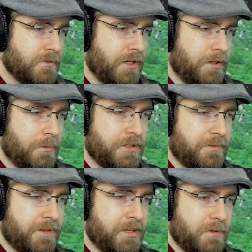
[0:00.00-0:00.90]
I don't want to
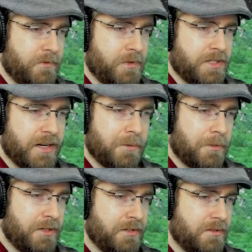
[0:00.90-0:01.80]
fight, but if you attack
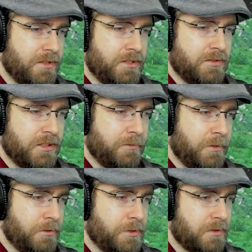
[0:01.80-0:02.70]
me, you'll leave me
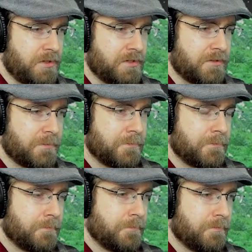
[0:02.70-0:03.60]
no choice.
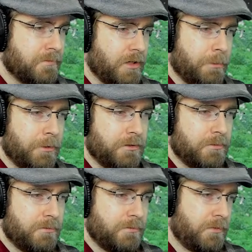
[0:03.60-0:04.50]
I
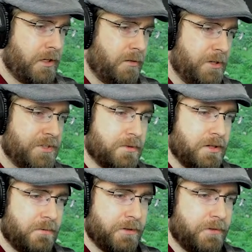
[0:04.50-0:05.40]
pull out my sword
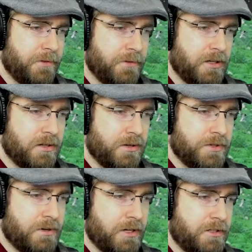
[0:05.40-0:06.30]
in front of the frog
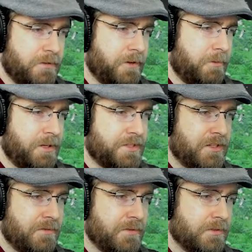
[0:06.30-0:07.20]
girls, ready to defend myself.